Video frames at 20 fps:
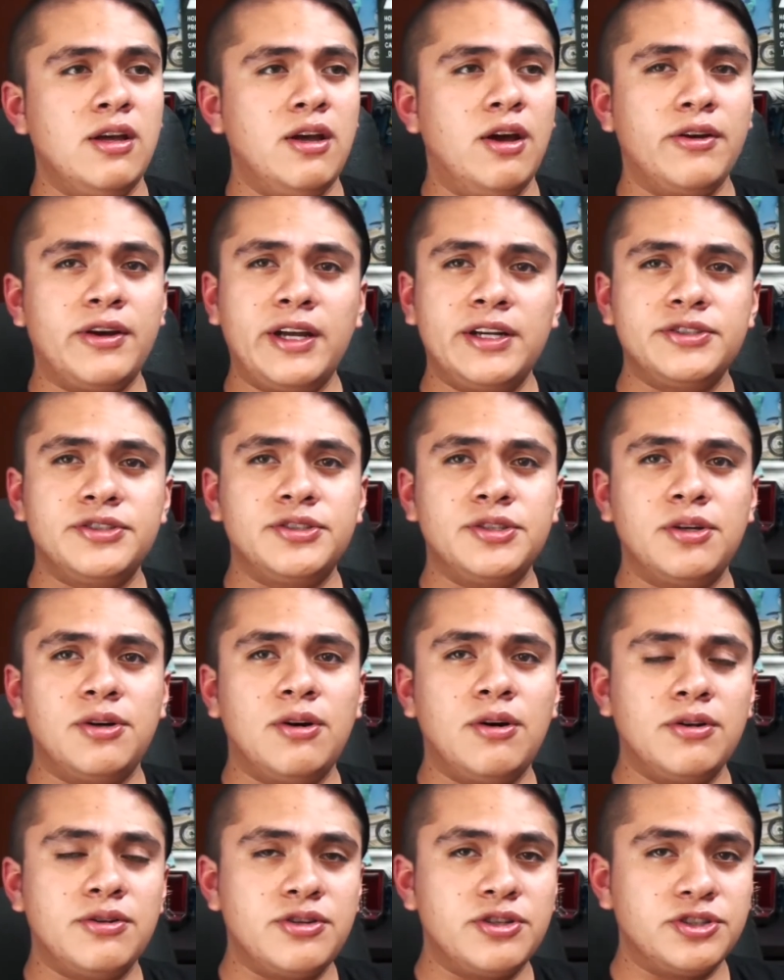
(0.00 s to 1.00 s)
Okay,
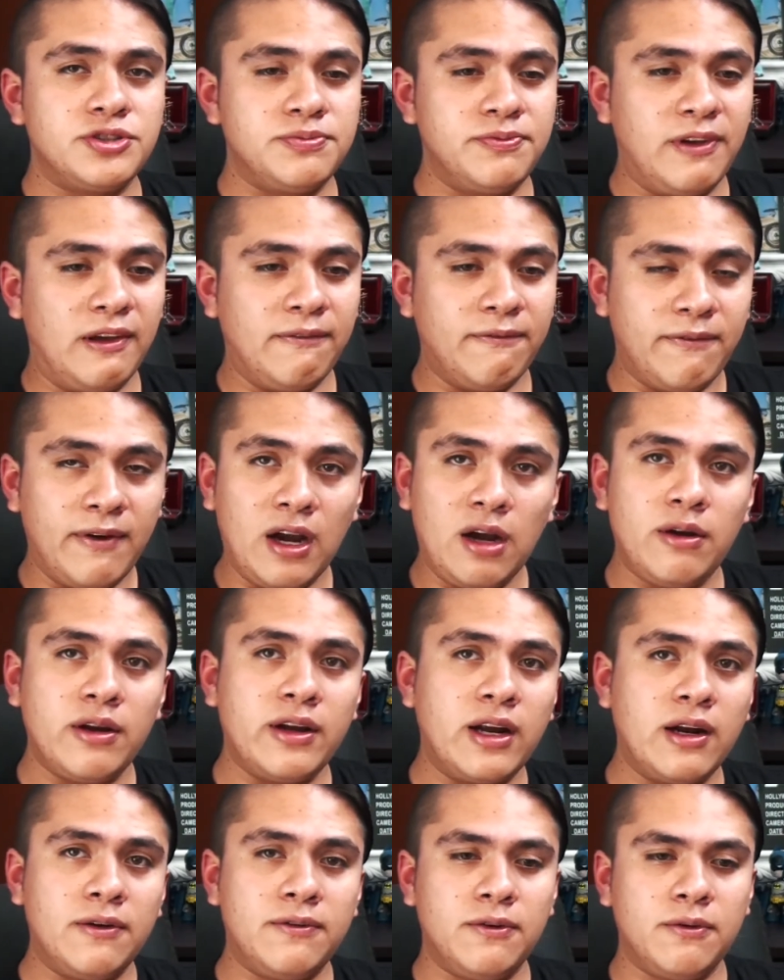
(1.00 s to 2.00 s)
so just be very
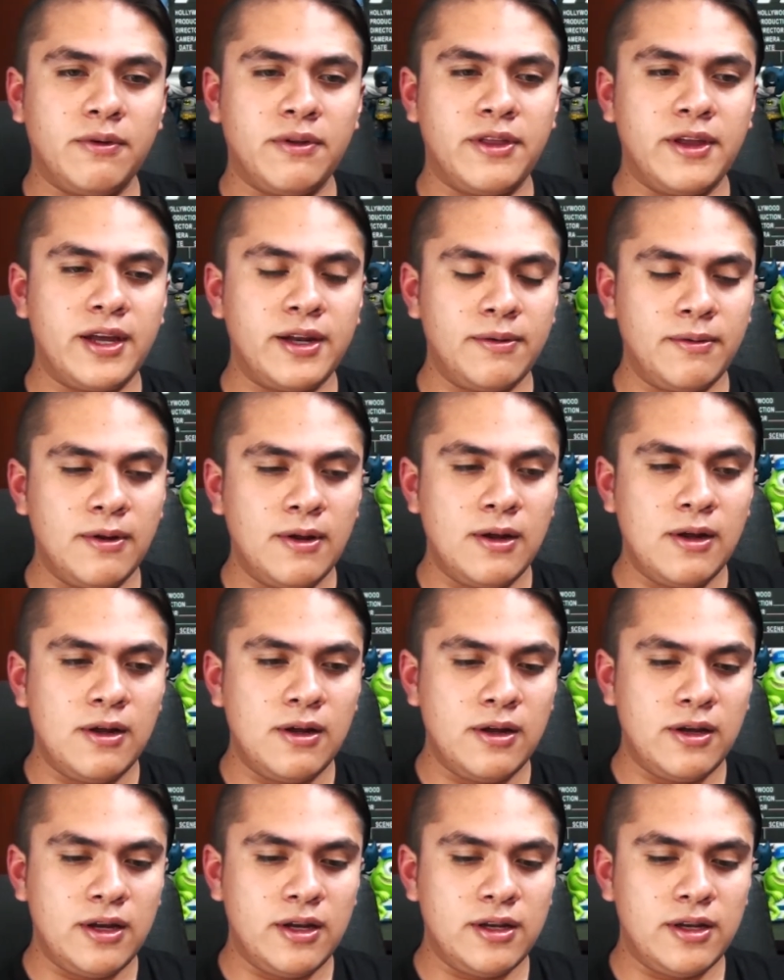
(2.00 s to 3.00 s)
careful with that.
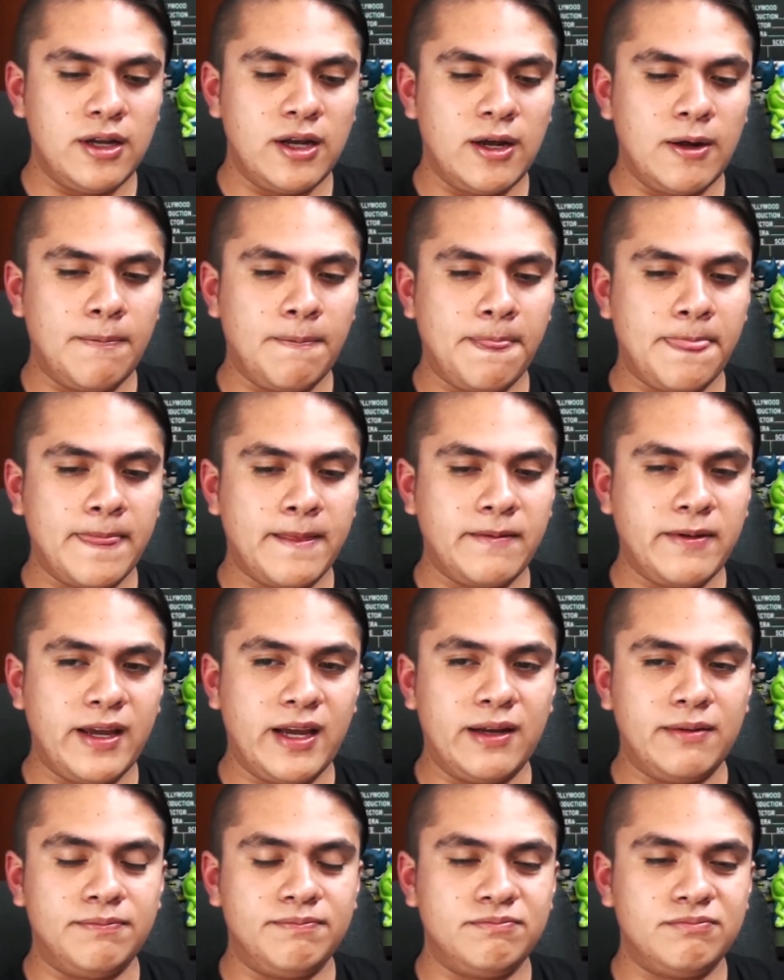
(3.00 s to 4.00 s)
And
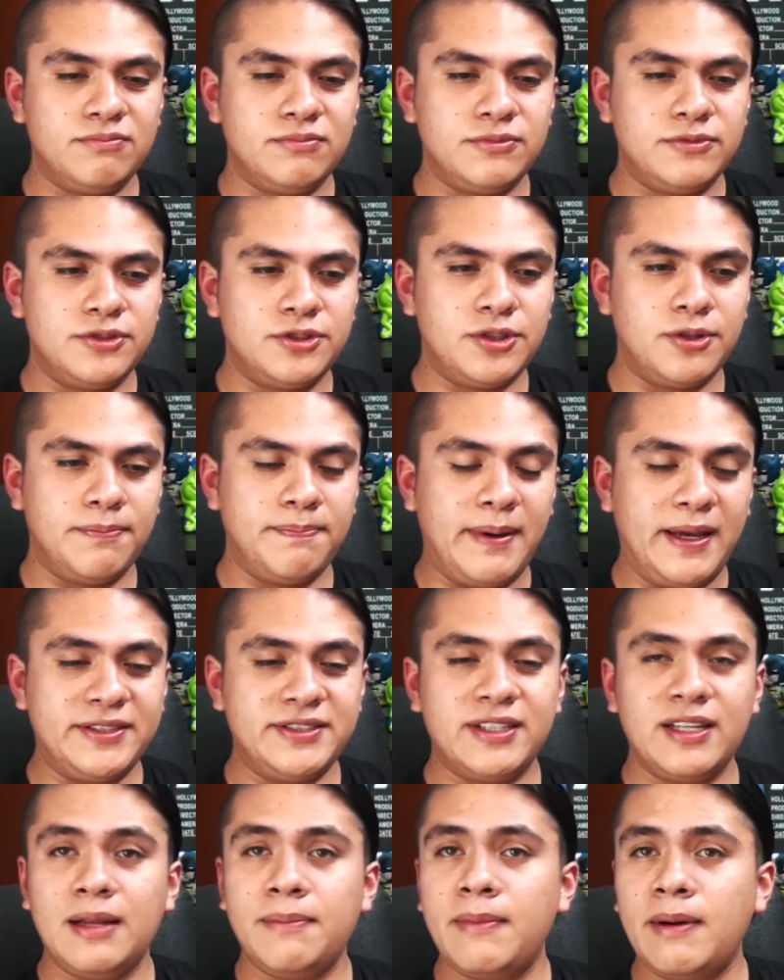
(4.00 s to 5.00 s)
yeah, so
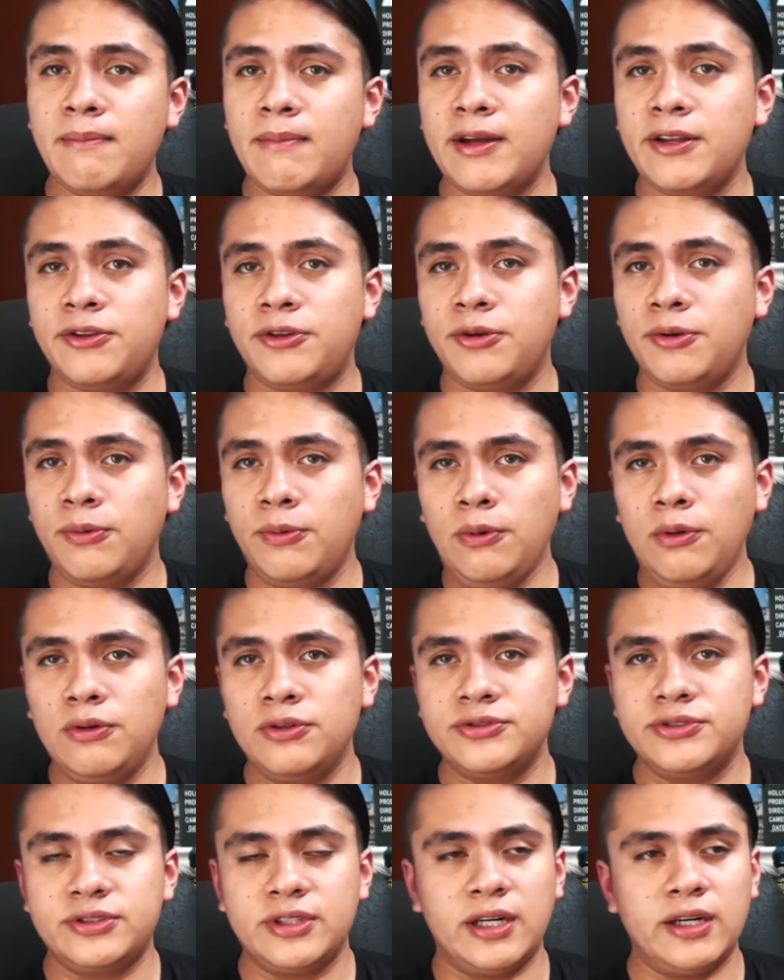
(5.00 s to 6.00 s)
basically my two
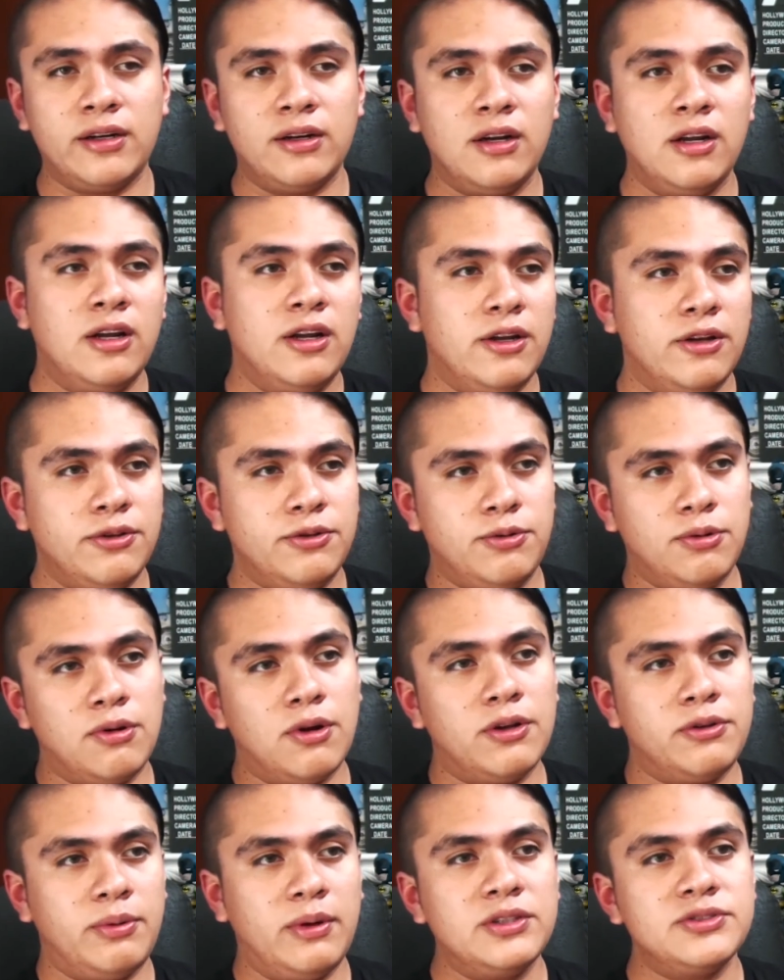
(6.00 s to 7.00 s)
rules are: do
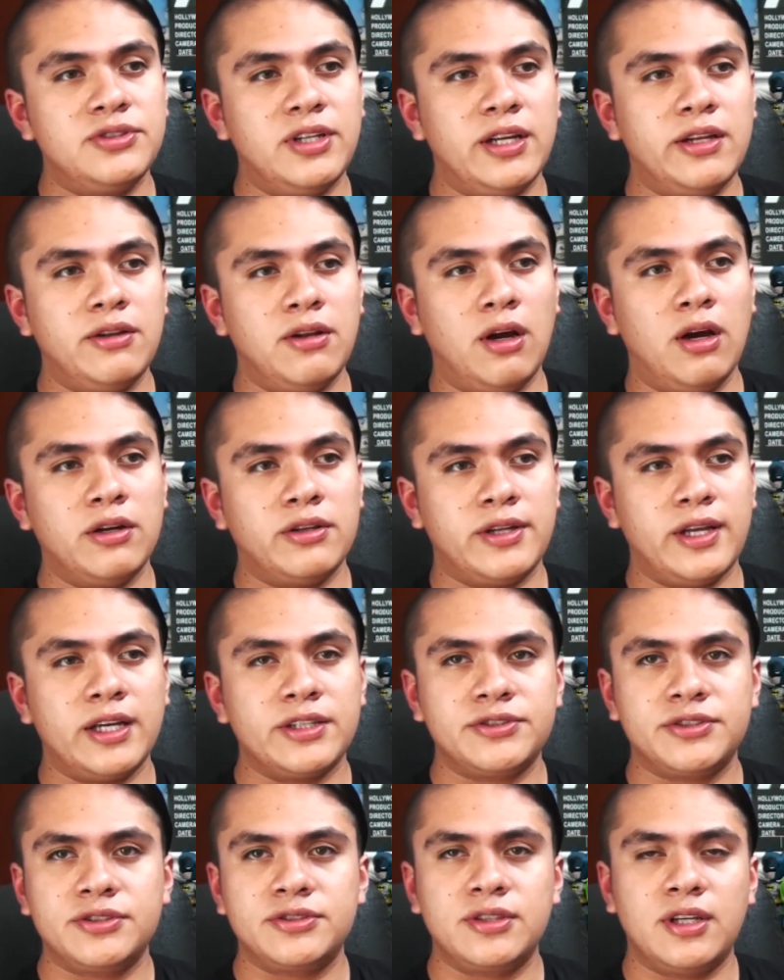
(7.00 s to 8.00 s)
not translate long
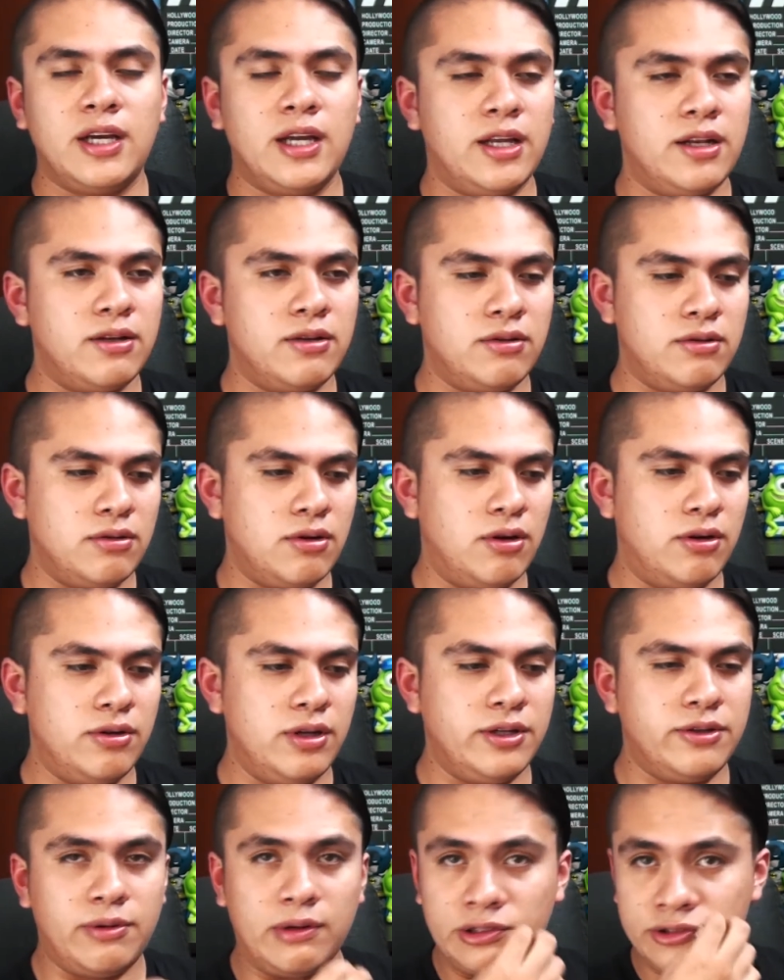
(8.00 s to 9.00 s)
texts, and
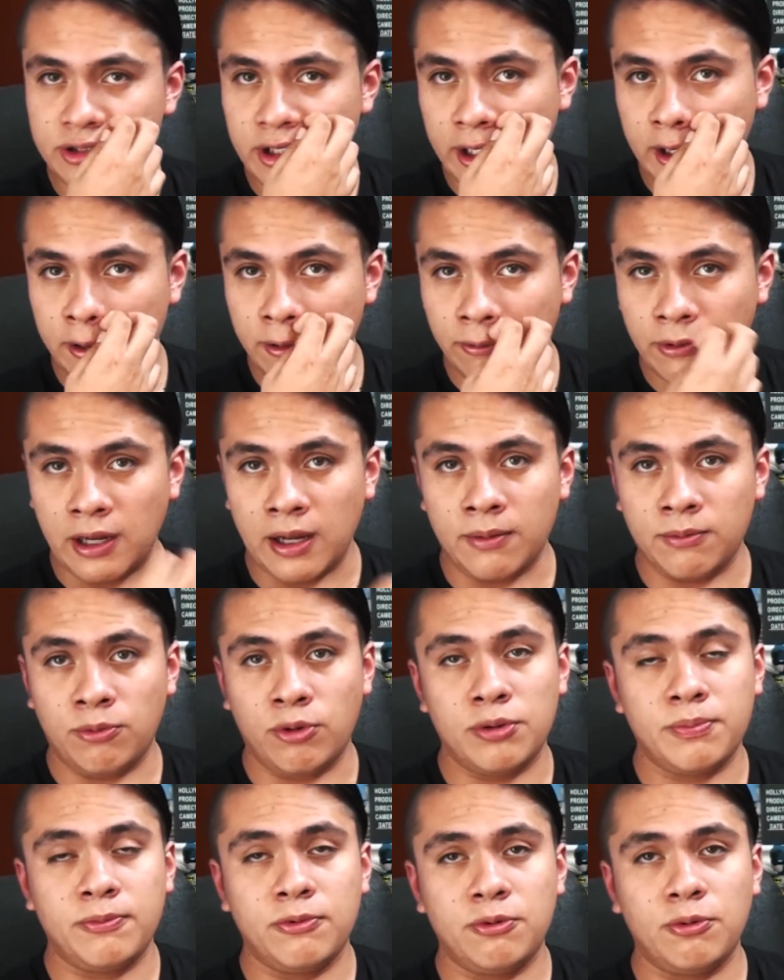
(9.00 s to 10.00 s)
only translate
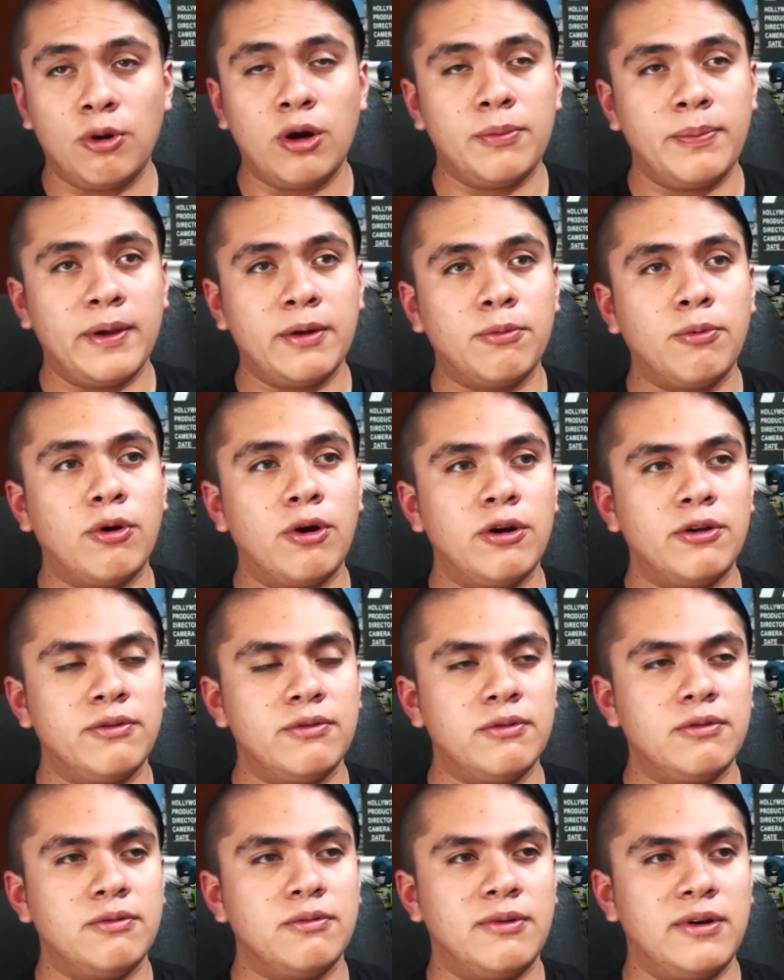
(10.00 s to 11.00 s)
word by word
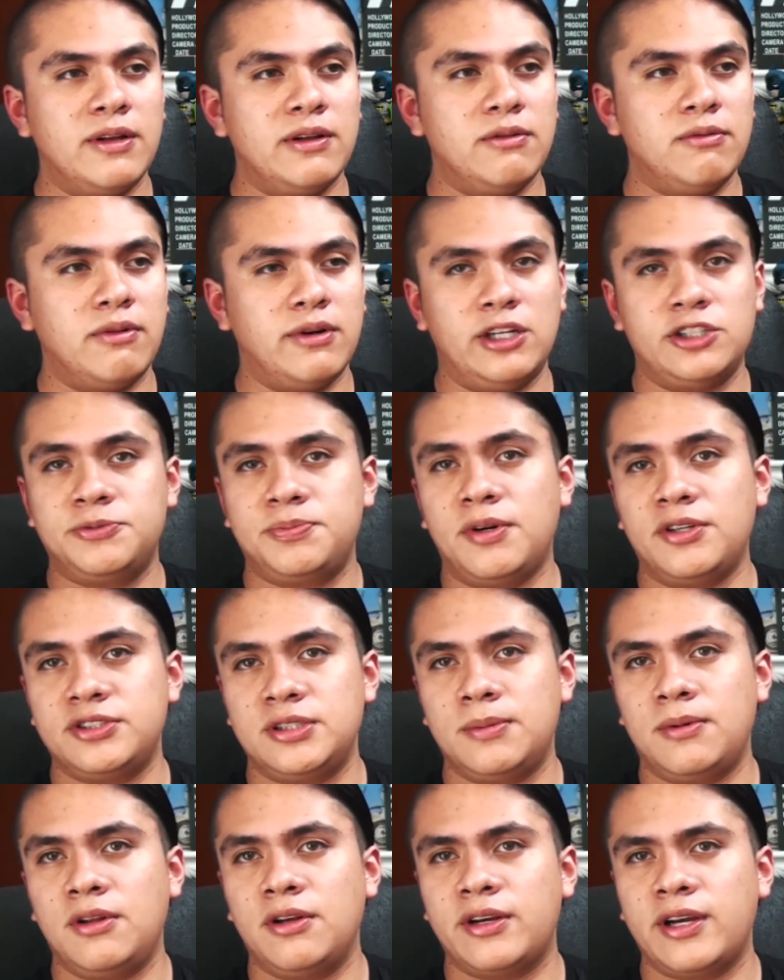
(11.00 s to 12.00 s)
when it's
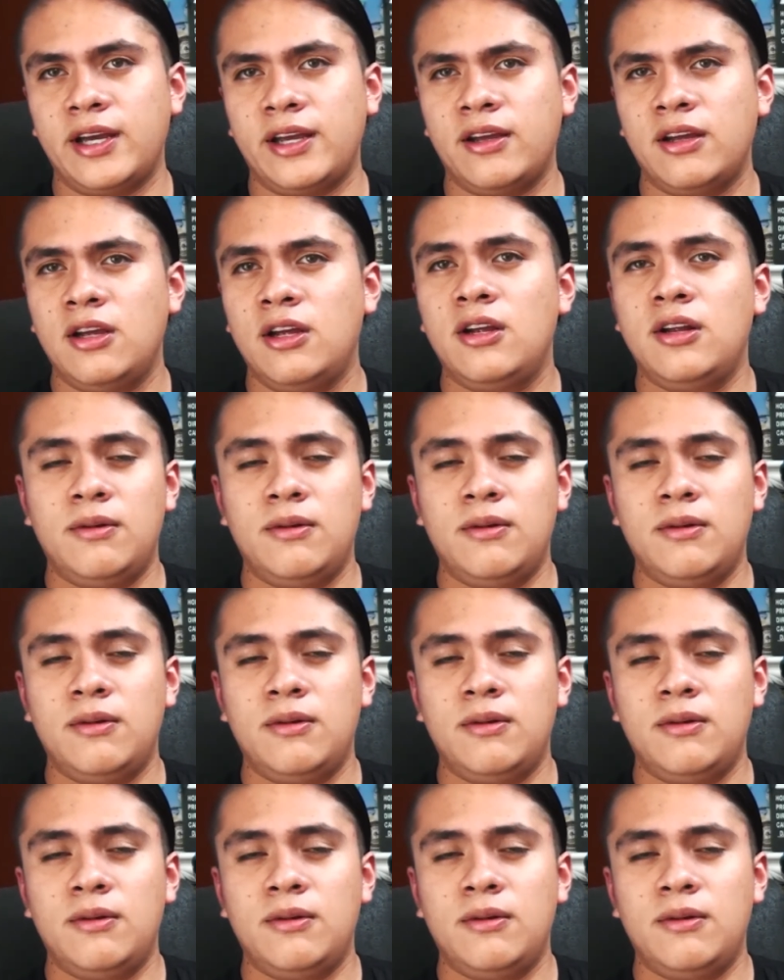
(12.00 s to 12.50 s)
possible. Okay,